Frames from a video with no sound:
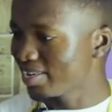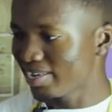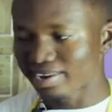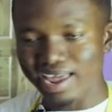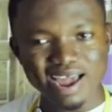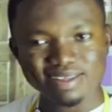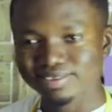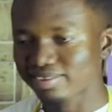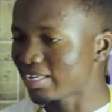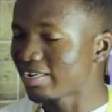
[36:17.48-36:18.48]
in
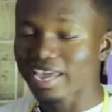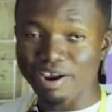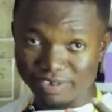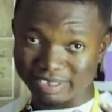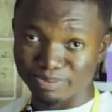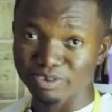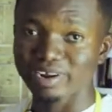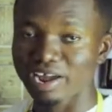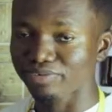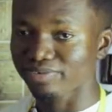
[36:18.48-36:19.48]
acts, in every sphere
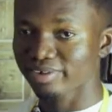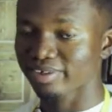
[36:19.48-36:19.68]
of life,